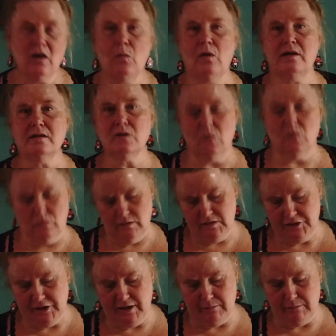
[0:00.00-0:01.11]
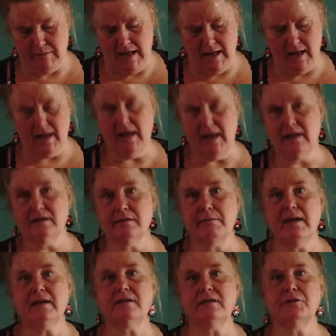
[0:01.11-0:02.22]
what is called Gin Mare, and it's a
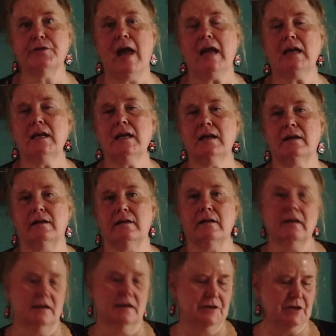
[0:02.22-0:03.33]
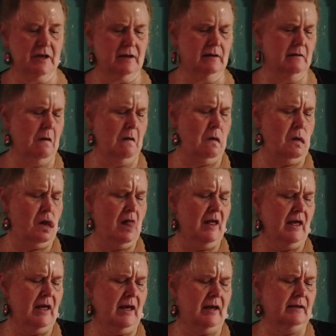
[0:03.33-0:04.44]
Mediterranean gin,
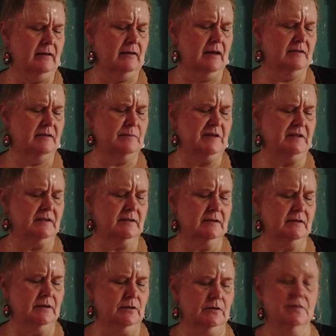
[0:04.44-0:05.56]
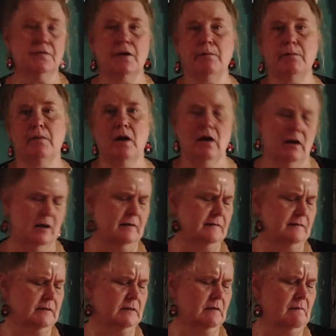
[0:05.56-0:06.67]
and it has been distilled from
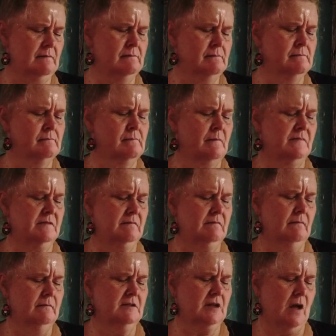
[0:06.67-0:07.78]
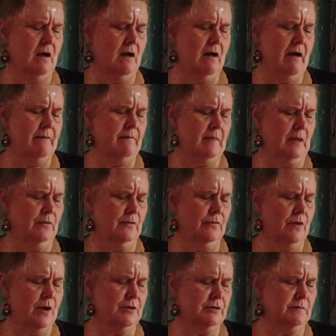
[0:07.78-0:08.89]
olives, thyme,
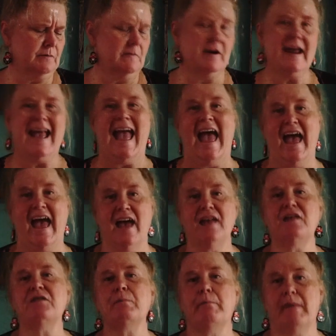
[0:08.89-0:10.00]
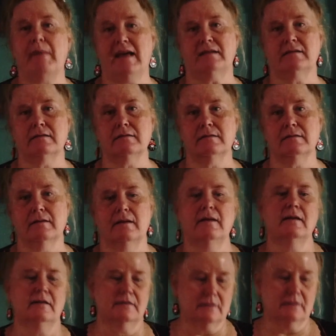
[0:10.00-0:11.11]
rosemary, and basil.
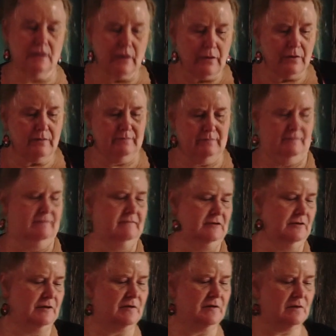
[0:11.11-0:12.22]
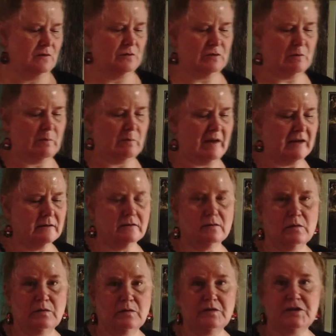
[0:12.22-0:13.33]
So Donna thought the
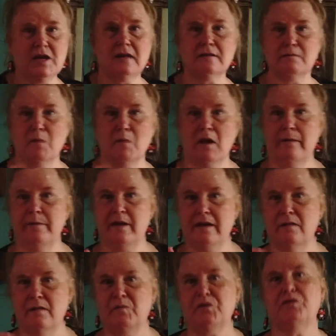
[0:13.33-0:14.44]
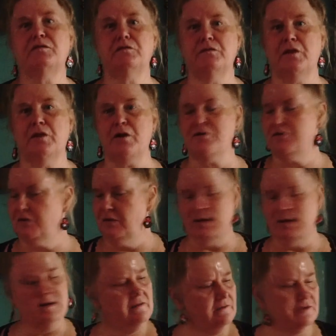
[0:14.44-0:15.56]
basil just might be a beautiful note
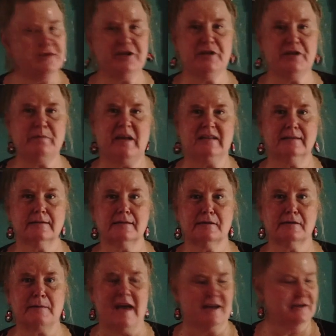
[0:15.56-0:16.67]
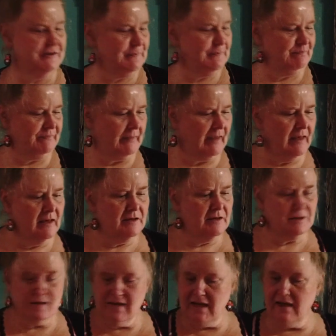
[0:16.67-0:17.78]
for a gin basil smash.
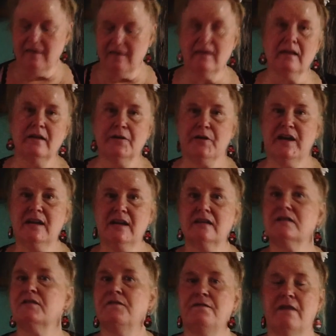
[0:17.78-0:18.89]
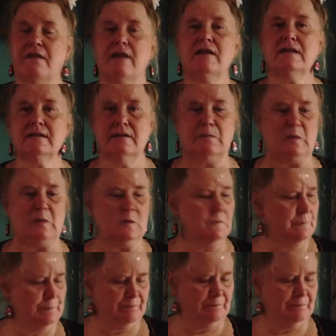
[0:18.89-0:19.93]
So there are the ingredients, very simple.